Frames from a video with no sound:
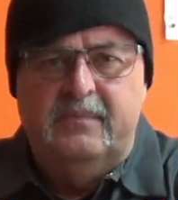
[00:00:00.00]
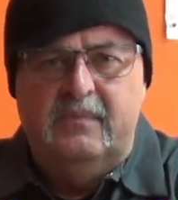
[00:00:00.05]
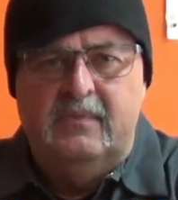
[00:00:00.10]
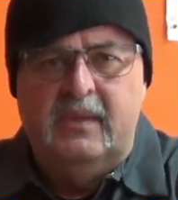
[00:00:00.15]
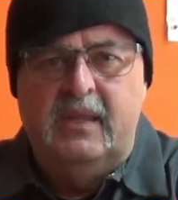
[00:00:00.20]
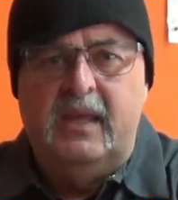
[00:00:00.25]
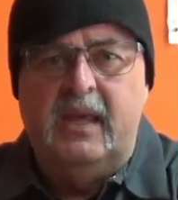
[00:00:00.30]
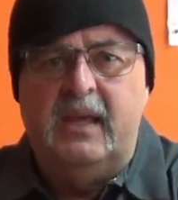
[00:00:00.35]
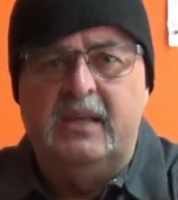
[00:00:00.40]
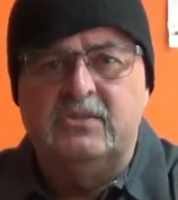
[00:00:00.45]

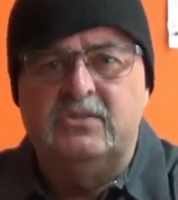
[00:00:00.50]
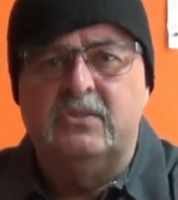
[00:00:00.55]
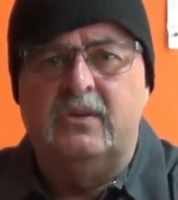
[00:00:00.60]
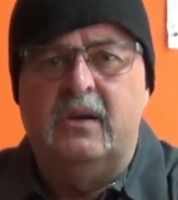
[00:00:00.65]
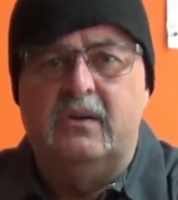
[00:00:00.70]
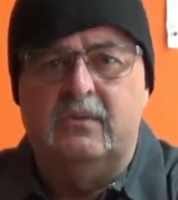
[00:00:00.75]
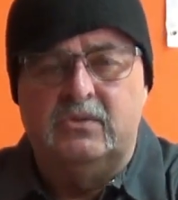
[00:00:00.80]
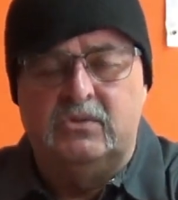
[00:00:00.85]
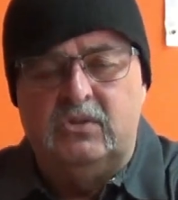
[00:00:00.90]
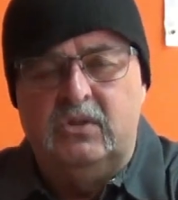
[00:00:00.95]
the answer
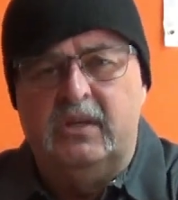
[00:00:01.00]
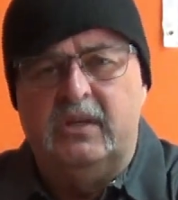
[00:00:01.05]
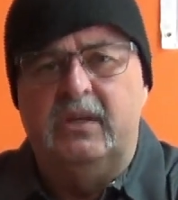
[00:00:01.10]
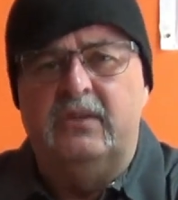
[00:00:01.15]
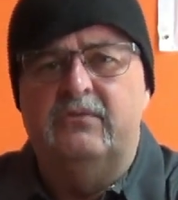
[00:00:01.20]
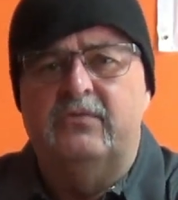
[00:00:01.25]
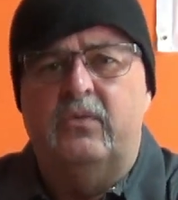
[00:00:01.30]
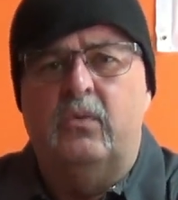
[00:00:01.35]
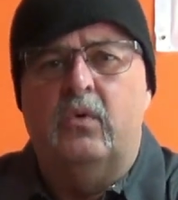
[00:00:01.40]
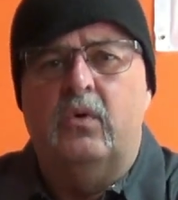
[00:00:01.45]
I was
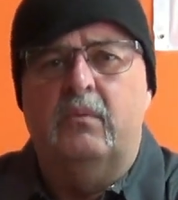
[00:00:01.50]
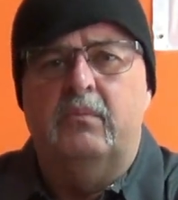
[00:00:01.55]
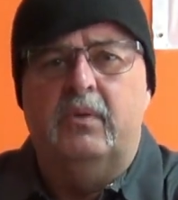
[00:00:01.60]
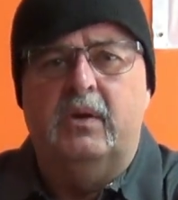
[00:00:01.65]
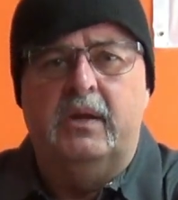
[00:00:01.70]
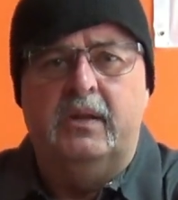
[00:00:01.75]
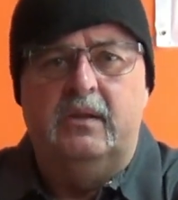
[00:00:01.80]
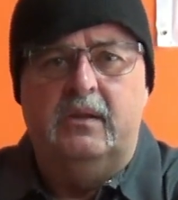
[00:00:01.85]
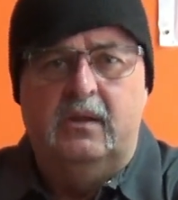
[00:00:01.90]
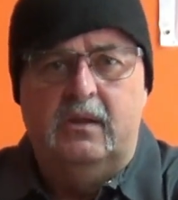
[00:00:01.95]
looking for,
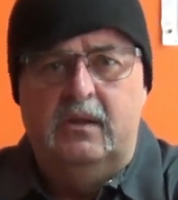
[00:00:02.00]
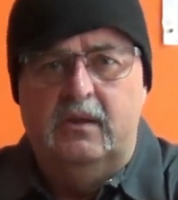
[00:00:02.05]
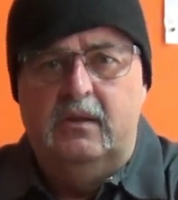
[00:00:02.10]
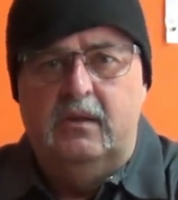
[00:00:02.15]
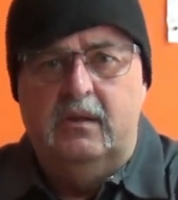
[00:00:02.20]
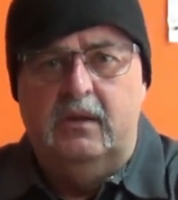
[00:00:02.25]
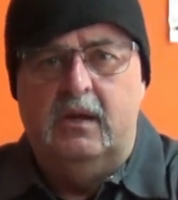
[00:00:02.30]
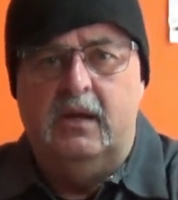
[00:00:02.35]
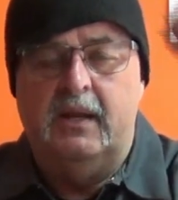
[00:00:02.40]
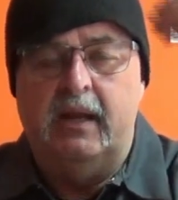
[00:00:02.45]
but
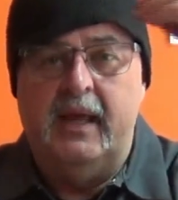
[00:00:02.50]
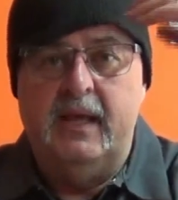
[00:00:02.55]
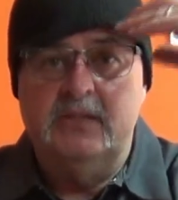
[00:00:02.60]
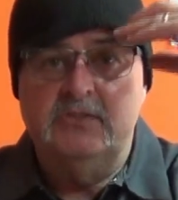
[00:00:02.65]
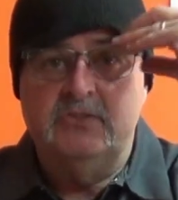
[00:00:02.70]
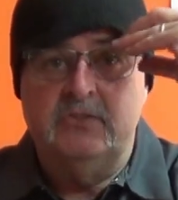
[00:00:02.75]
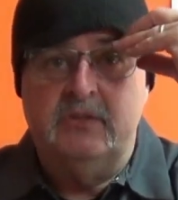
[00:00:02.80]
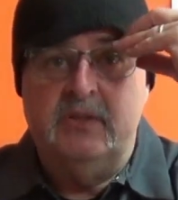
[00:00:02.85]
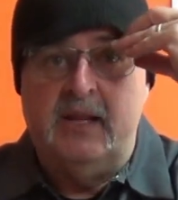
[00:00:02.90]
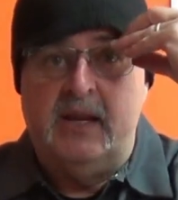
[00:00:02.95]
an
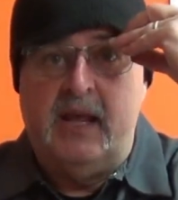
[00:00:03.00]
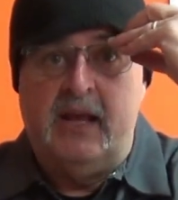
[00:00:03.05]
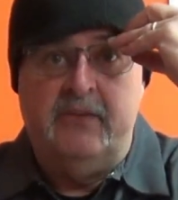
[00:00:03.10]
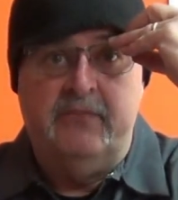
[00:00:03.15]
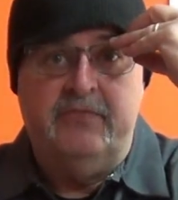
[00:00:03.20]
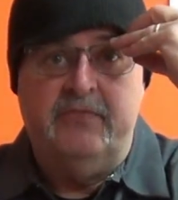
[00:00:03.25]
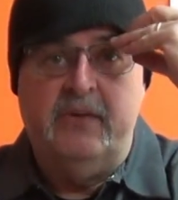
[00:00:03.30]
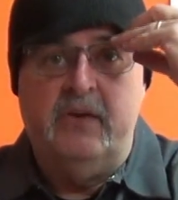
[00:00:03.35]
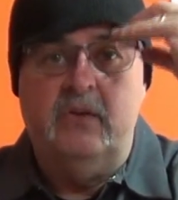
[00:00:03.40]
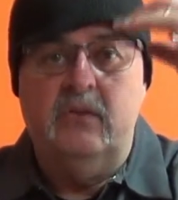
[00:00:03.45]
answer that I
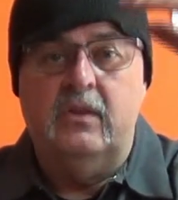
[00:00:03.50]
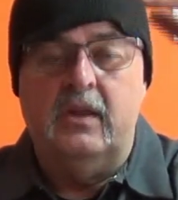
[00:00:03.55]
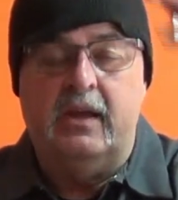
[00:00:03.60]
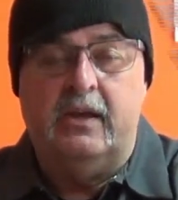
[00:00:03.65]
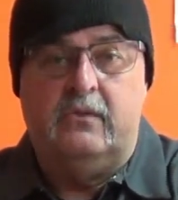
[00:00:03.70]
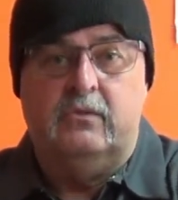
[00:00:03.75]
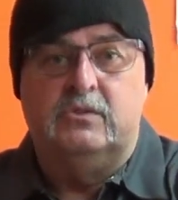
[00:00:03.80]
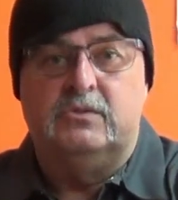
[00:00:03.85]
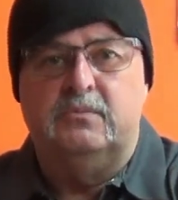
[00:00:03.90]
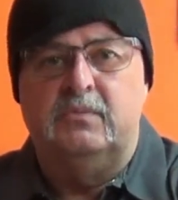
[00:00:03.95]
felt
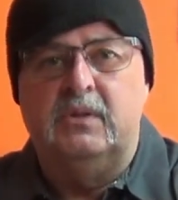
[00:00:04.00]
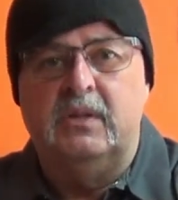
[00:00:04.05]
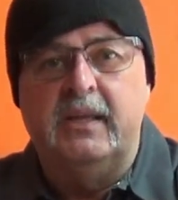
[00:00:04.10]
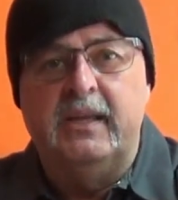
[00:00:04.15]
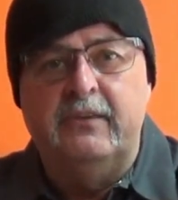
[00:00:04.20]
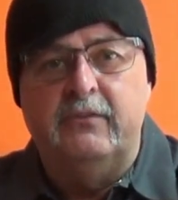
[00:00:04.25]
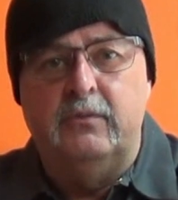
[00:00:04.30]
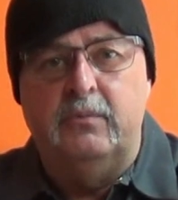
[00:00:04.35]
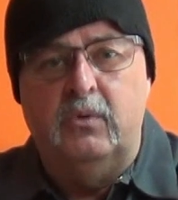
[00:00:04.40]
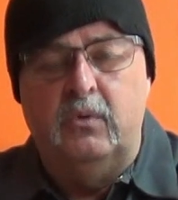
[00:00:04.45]
like was
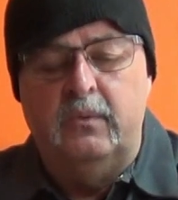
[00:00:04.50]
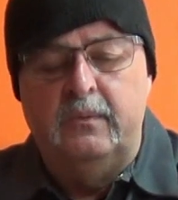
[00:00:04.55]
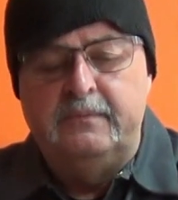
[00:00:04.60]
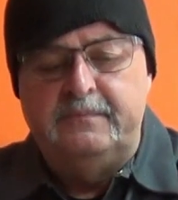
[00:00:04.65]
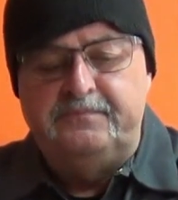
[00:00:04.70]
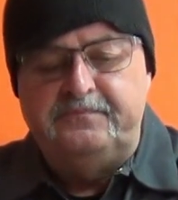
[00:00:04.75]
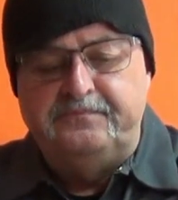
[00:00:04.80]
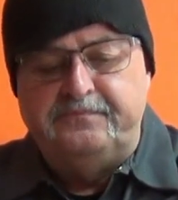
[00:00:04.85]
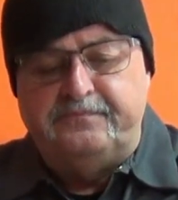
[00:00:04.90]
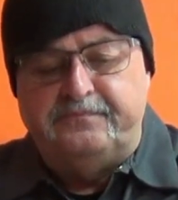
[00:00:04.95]
believable.
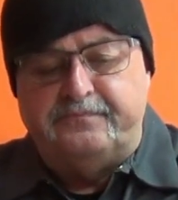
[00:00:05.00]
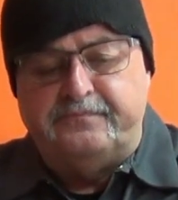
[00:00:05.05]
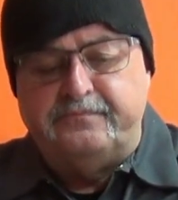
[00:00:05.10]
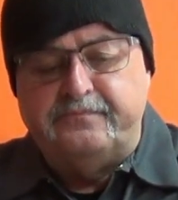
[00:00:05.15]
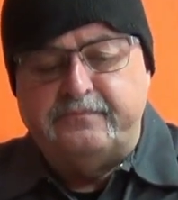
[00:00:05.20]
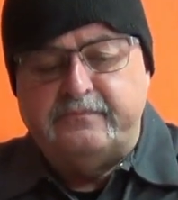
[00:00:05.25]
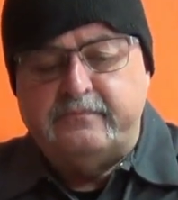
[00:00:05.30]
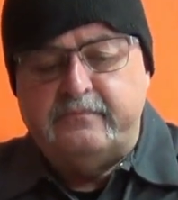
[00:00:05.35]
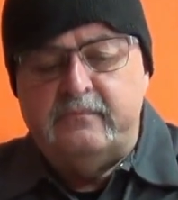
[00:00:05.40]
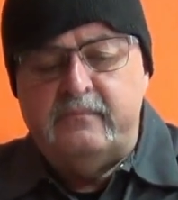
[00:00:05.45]

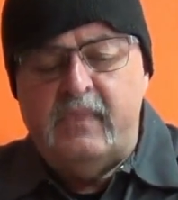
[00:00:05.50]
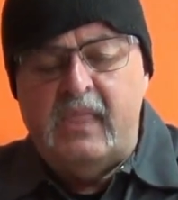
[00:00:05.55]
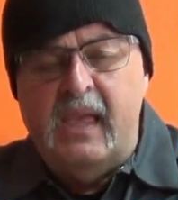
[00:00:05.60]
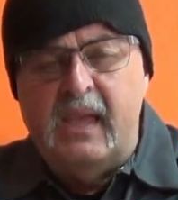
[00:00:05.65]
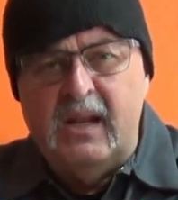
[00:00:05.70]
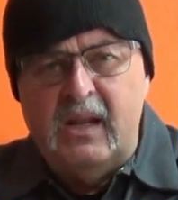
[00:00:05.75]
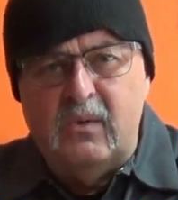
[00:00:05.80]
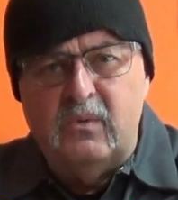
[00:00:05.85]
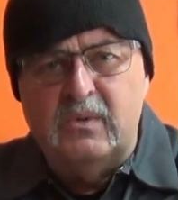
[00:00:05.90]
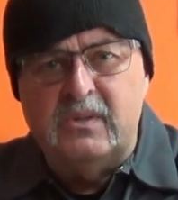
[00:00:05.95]

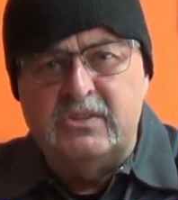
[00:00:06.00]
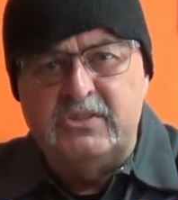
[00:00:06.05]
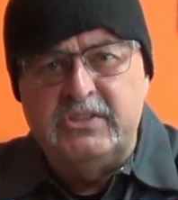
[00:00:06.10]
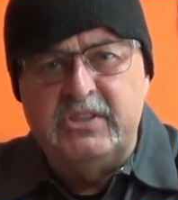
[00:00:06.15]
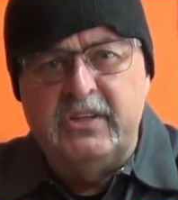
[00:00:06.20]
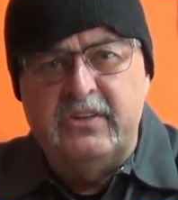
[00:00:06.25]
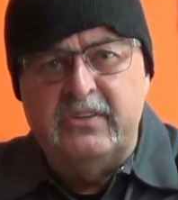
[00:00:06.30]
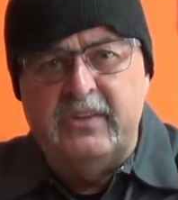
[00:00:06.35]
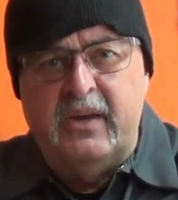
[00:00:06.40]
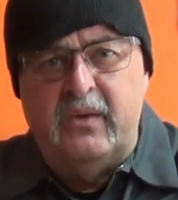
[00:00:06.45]
And I want to
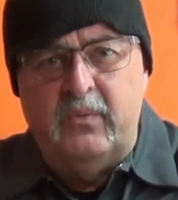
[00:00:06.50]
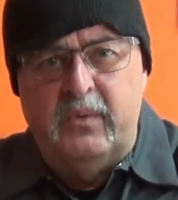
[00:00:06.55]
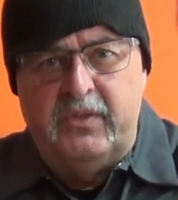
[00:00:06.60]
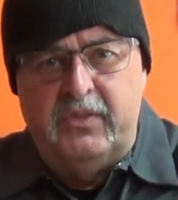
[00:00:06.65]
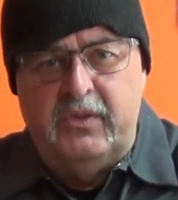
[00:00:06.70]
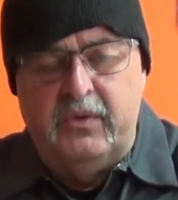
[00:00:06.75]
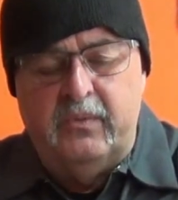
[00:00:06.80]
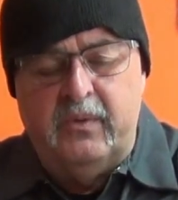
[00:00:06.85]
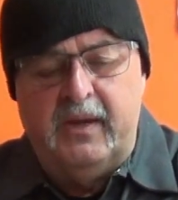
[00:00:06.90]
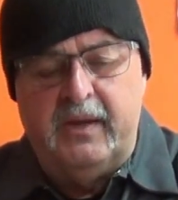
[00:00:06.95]
share that
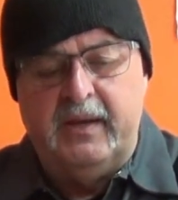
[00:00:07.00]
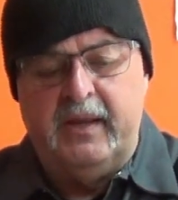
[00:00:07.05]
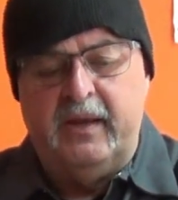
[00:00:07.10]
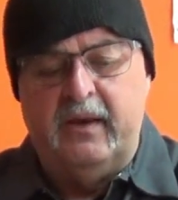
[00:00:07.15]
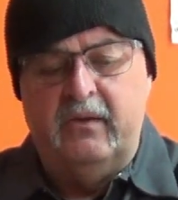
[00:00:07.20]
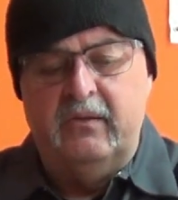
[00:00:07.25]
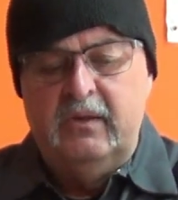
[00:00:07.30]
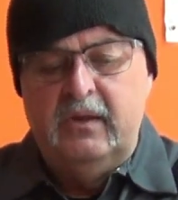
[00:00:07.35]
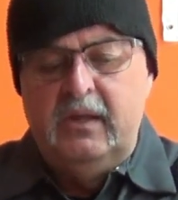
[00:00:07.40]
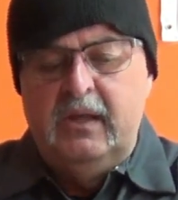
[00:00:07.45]
with you right
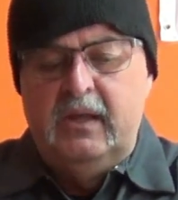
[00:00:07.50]
now.